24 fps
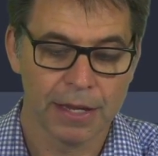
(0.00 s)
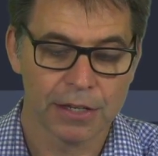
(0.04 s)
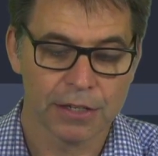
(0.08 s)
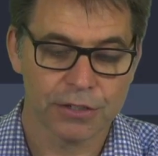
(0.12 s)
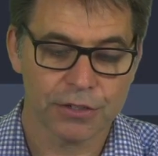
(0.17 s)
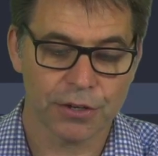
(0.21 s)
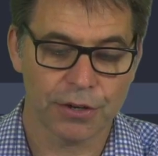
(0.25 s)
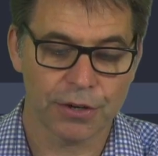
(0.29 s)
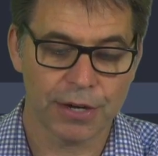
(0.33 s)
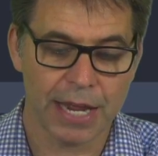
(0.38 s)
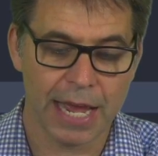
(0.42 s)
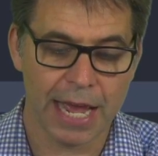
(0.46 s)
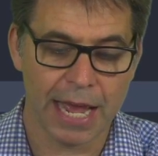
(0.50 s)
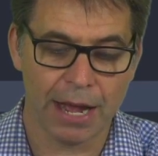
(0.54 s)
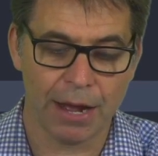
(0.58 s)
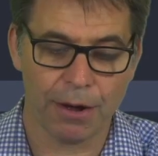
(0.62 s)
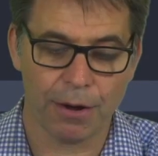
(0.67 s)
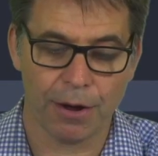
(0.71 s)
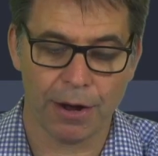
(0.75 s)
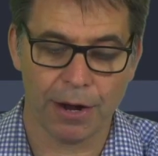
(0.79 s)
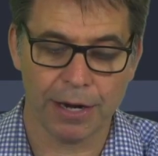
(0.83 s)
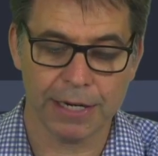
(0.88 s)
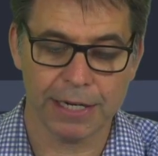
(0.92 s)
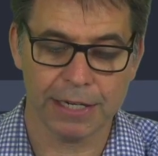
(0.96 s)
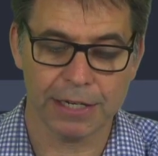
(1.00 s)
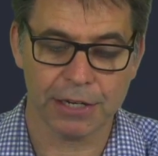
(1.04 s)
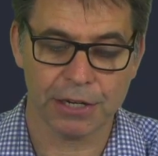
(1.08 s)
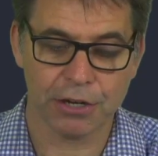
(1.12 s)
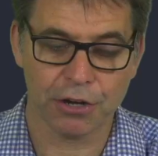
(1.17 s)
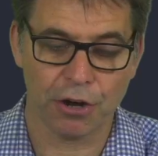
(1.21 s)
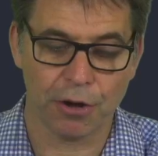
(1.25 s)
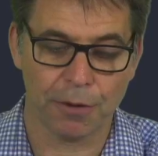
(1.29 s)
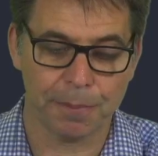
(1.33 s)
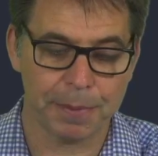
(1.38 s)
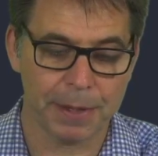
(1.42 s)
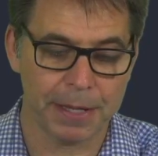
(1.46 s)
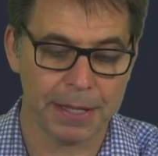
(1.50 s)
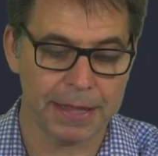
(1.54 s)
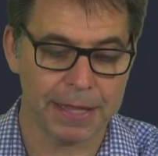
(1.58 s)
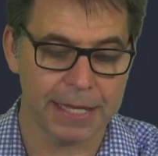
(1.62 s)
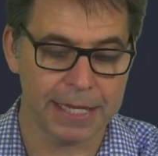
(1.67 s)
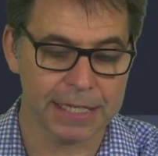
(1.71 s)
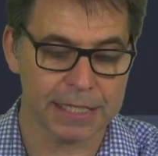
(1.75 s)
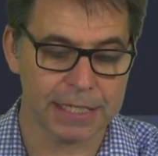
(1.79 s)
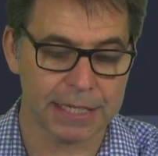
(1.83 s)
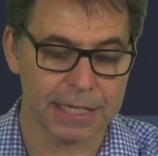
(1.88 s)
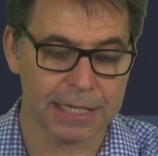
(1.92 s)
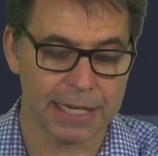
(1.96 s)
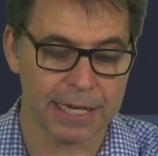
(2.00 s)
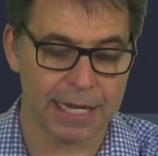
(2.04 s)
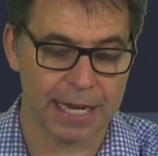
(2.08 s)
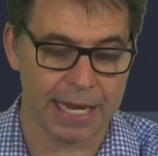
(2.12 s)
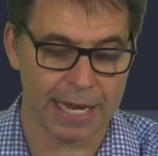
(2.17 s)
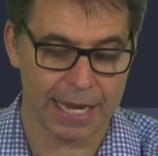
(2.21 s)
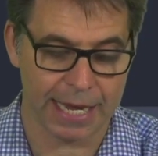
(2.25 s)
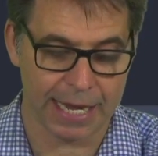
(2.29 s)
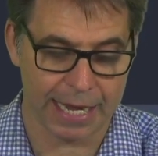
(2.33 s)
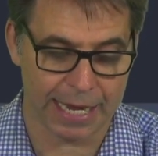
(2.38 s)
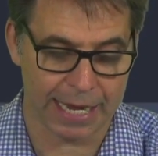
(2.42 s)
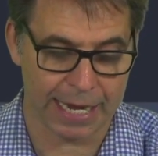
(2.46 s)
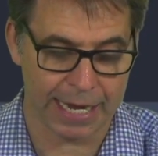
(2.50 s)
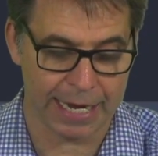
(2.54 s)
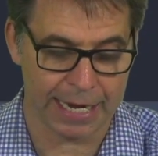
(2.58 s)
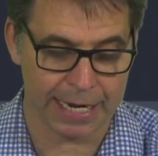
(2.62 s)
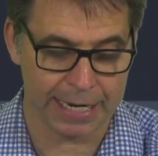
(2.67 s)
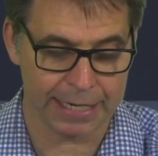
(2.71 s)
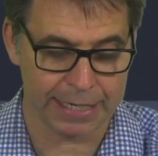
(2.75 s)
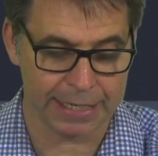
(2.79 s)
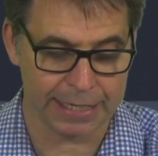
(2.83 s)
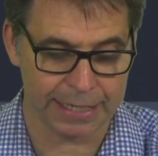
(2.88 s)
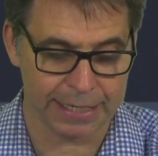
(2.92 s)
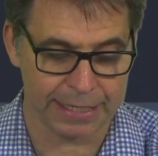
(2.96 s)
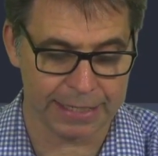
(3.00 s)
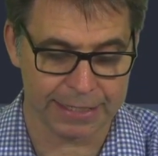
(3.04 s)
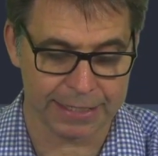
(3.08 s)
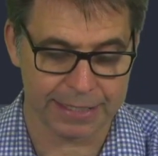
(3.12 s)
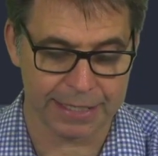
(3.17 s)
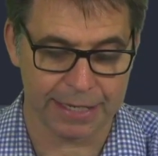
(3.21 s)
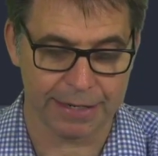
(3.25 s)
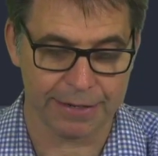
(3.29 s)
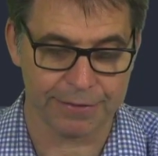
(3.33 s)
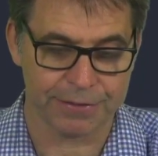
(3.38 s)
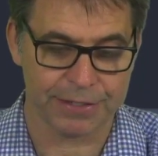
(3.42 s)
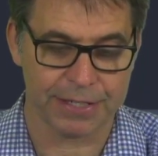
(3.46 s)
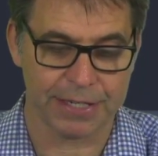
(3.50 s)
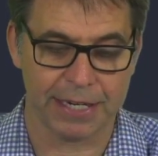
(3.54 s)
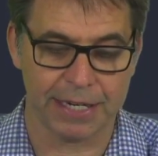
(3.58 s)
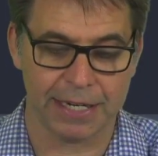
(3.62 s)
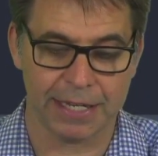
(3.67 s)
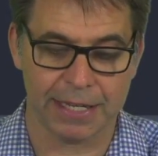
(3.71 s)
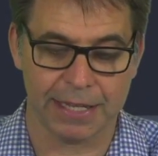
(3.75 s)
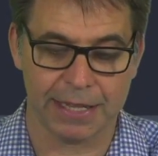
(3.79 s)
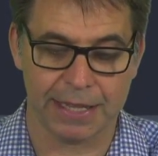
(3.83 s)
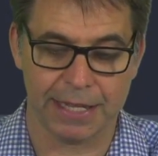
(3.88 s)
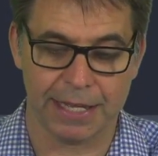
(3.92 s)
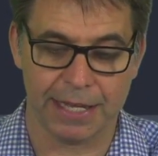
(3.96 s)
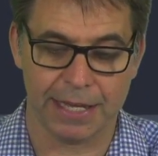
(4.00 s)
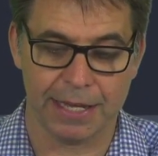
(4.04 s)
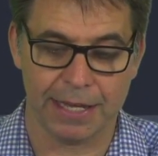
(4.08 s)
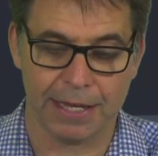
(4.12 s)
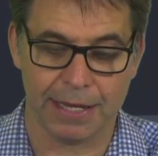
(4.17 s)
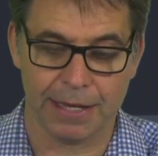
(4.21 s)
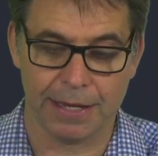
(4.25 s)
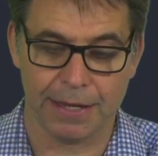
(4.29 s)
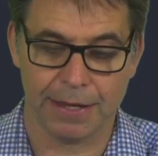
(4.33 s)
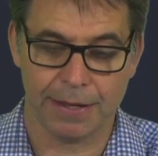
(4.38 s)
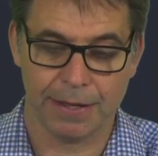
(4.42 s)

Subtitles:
So now I need to copy this, and instead of setting the